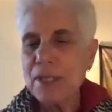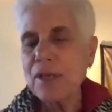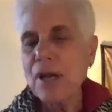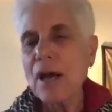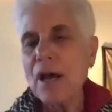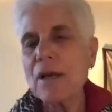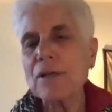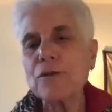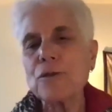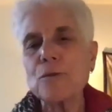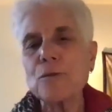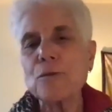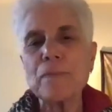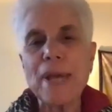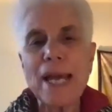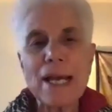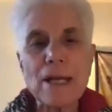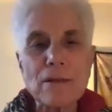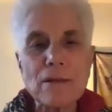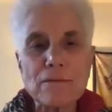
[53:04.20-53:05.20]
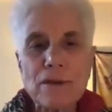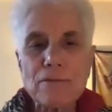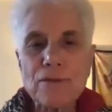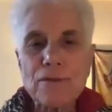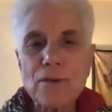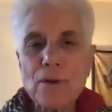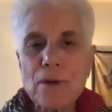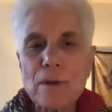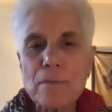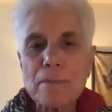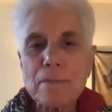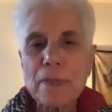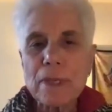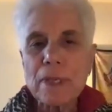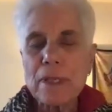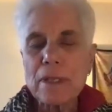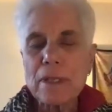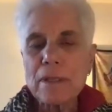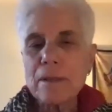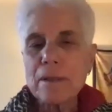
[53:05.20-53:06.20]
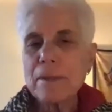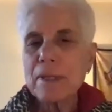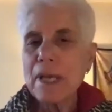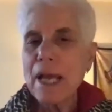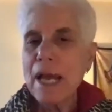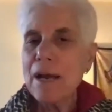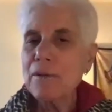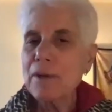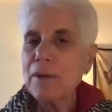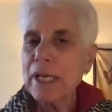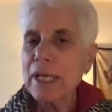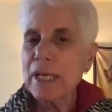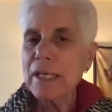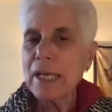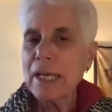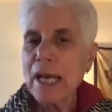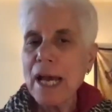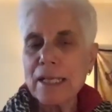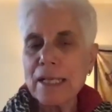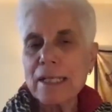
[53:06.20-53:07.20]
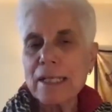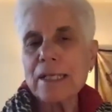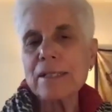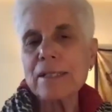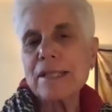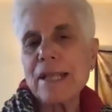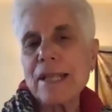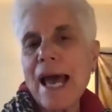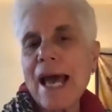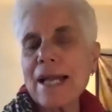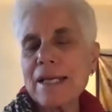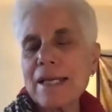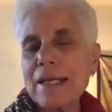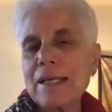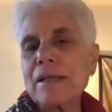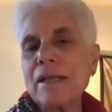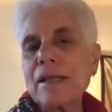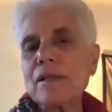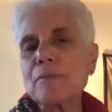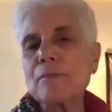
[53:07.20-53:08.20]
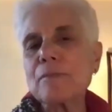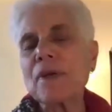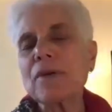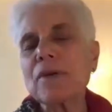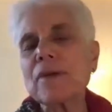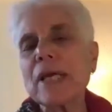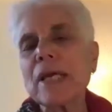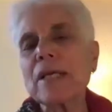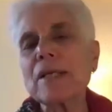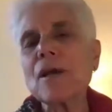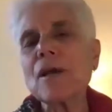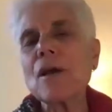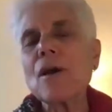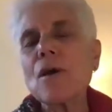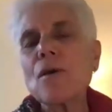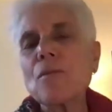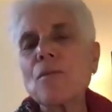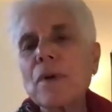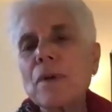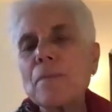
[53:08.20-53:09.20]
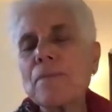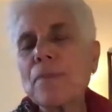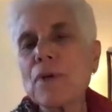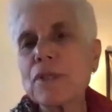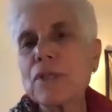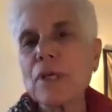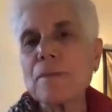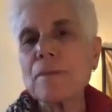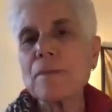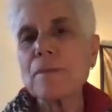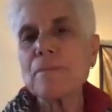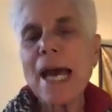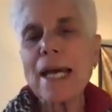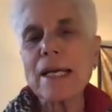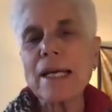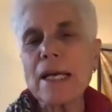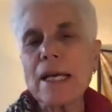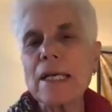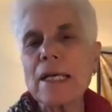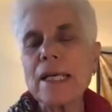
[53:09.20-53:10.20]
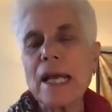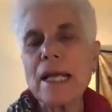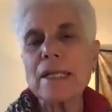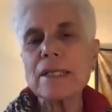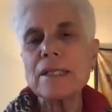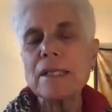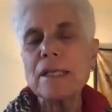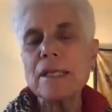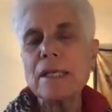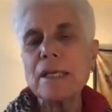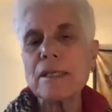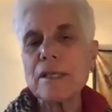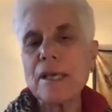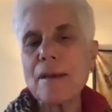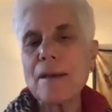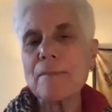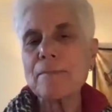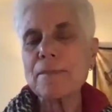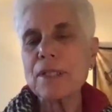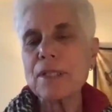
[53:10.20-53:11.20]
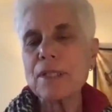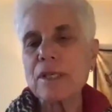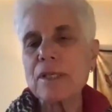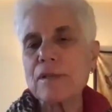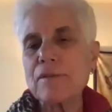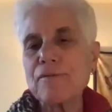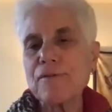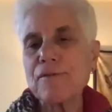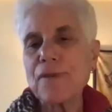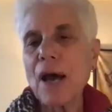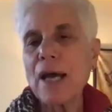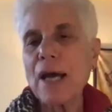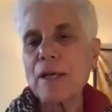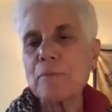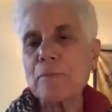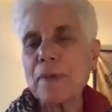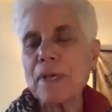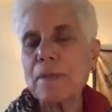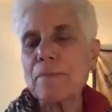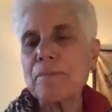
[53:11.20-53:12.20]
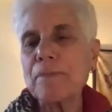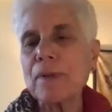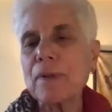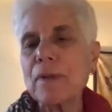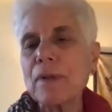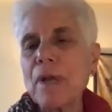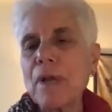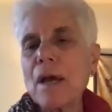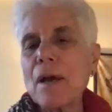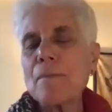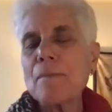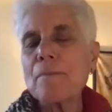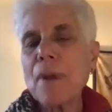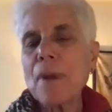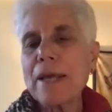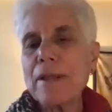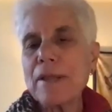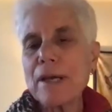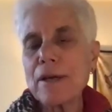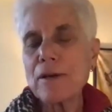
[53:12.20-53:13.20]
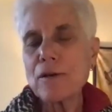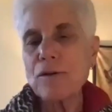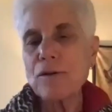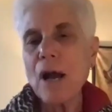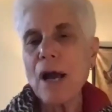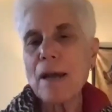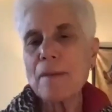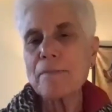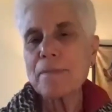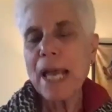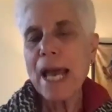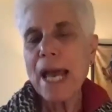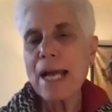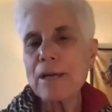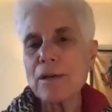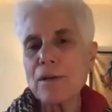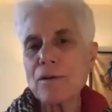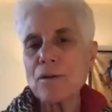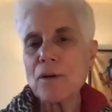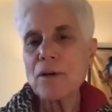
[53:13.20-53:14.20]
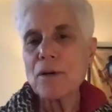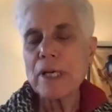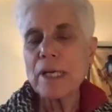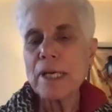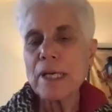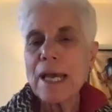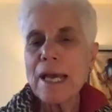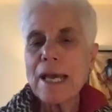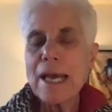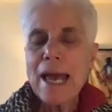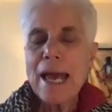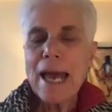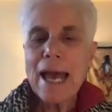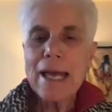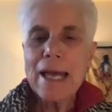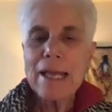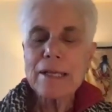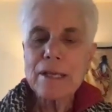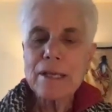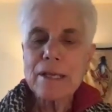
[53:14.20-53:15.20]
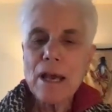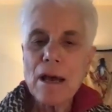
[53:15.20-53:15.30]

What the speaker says: to undo bail reform, I mean, how idiotic is that in this period? We're pushing back against the attempts to define people by their crime category. And